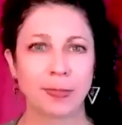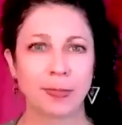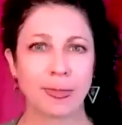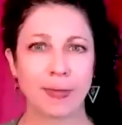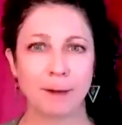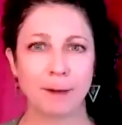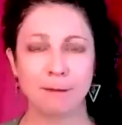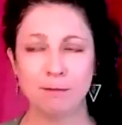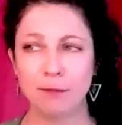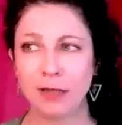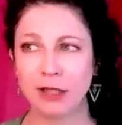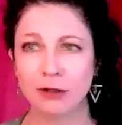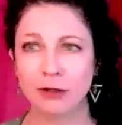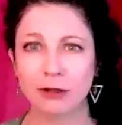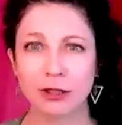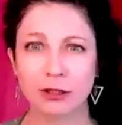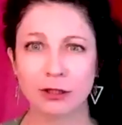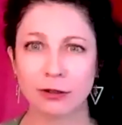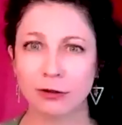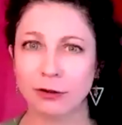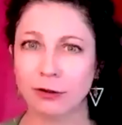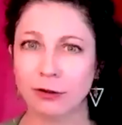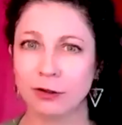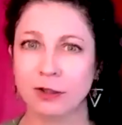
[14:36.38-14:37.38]

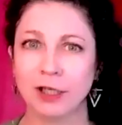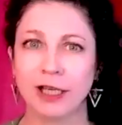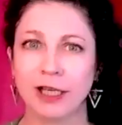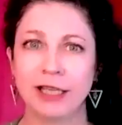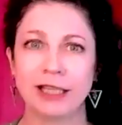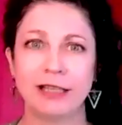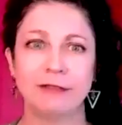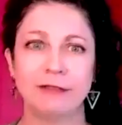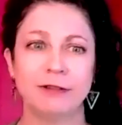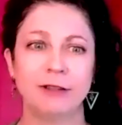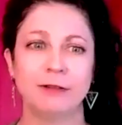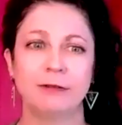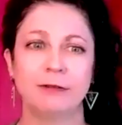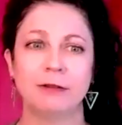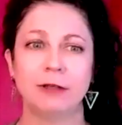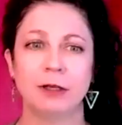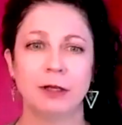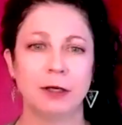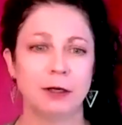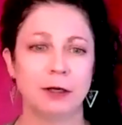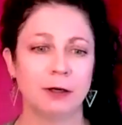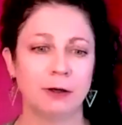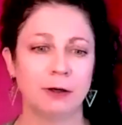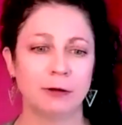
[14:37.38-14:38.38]
miracle that I even
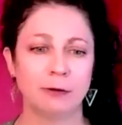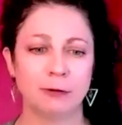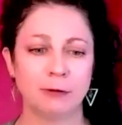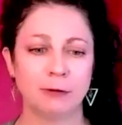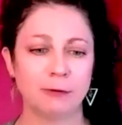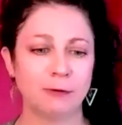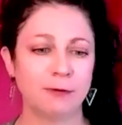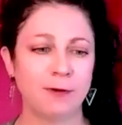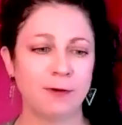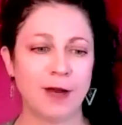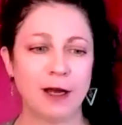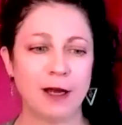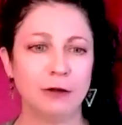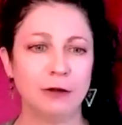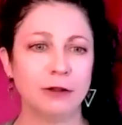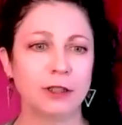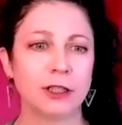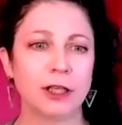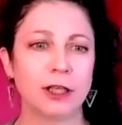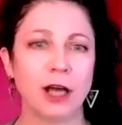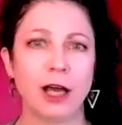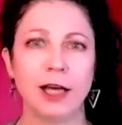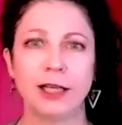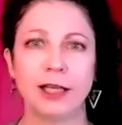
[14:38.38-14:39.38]
found
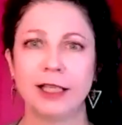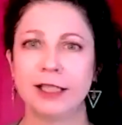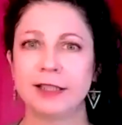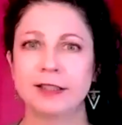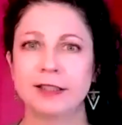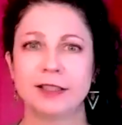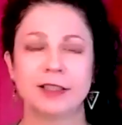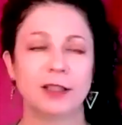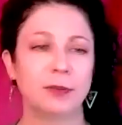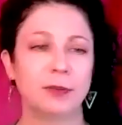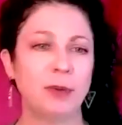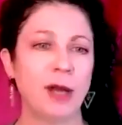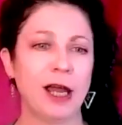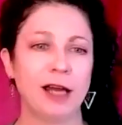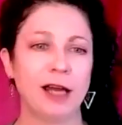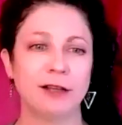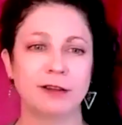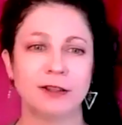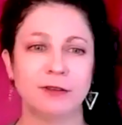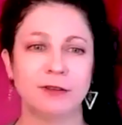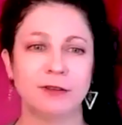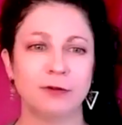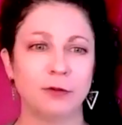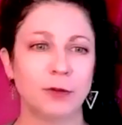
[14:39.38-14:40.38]
the goddess and the
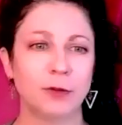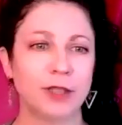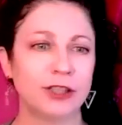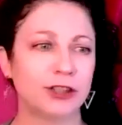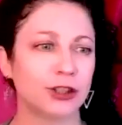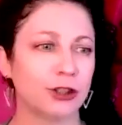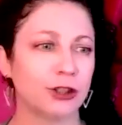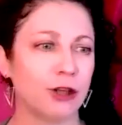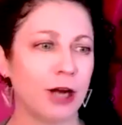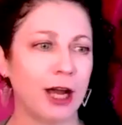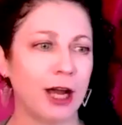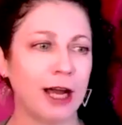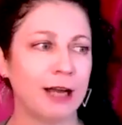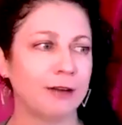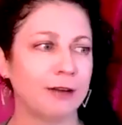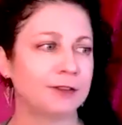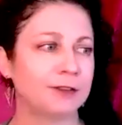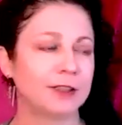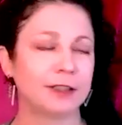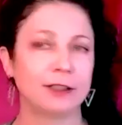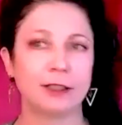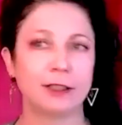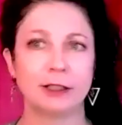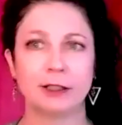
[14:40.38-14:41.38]
path of witchcraft.
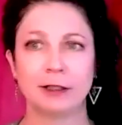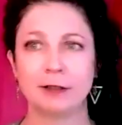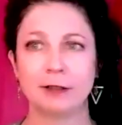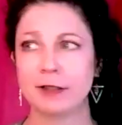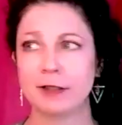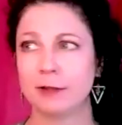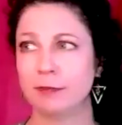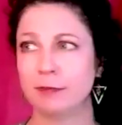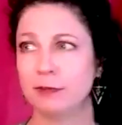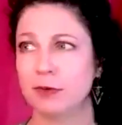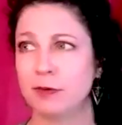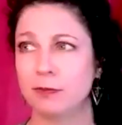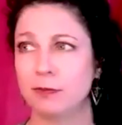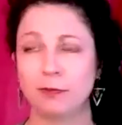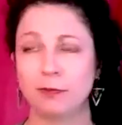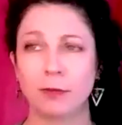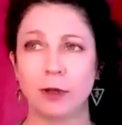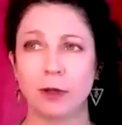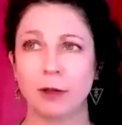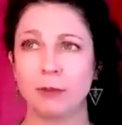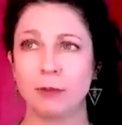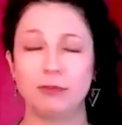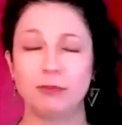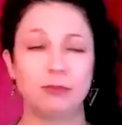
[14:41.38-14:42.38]

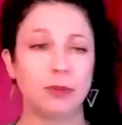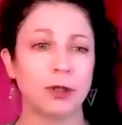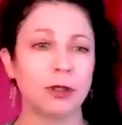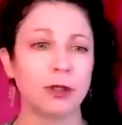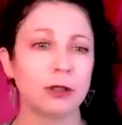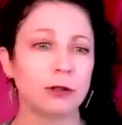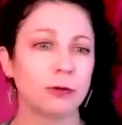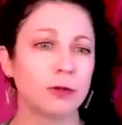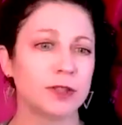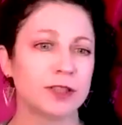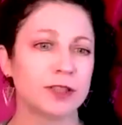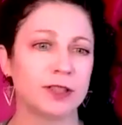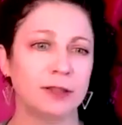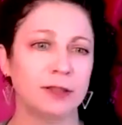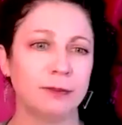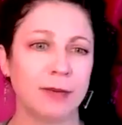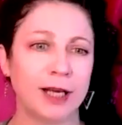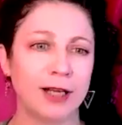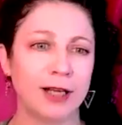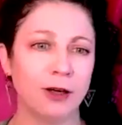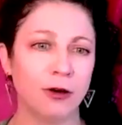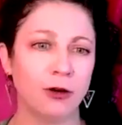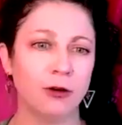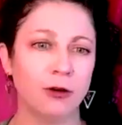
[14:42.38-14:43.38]
A book was in
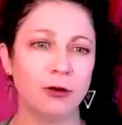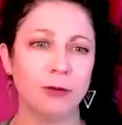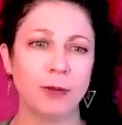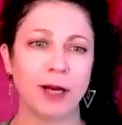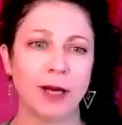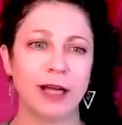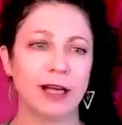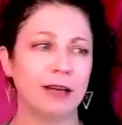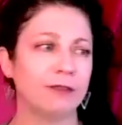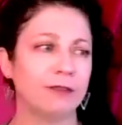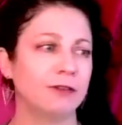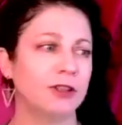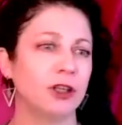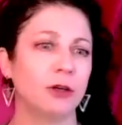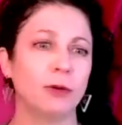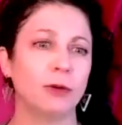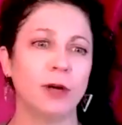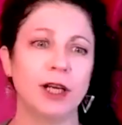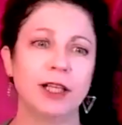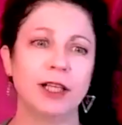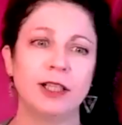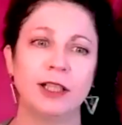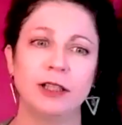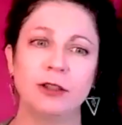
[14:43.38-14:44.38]
my home. I have no
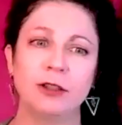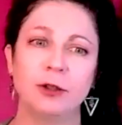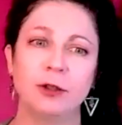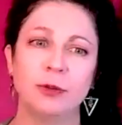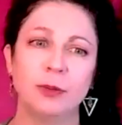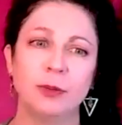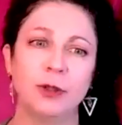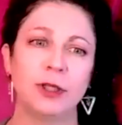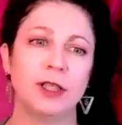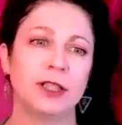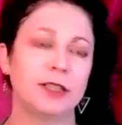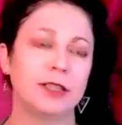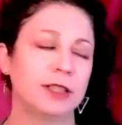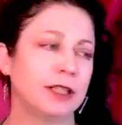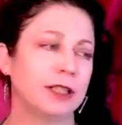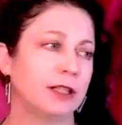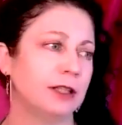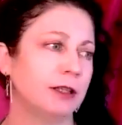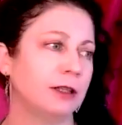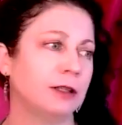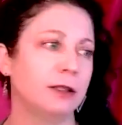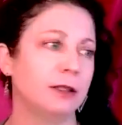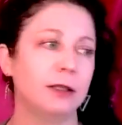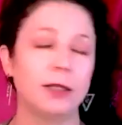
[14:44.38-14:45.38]
idea who put it
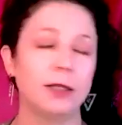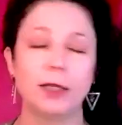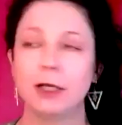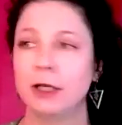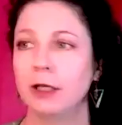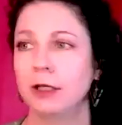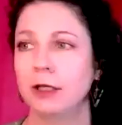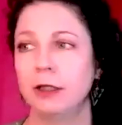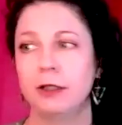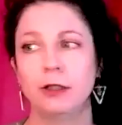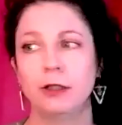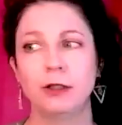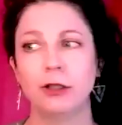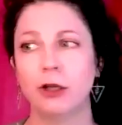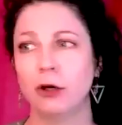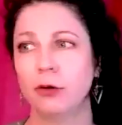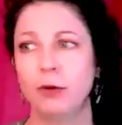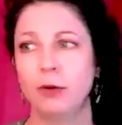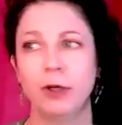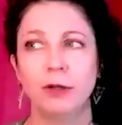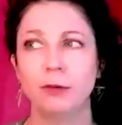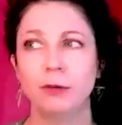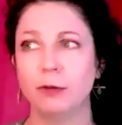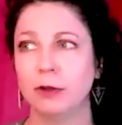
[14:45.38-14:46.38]
there. No
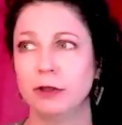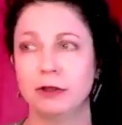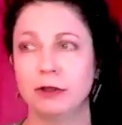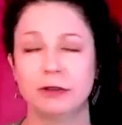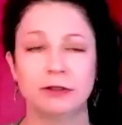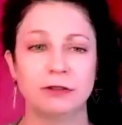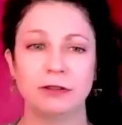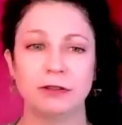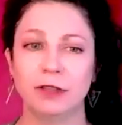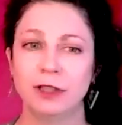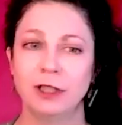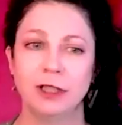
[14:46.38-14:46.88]
one will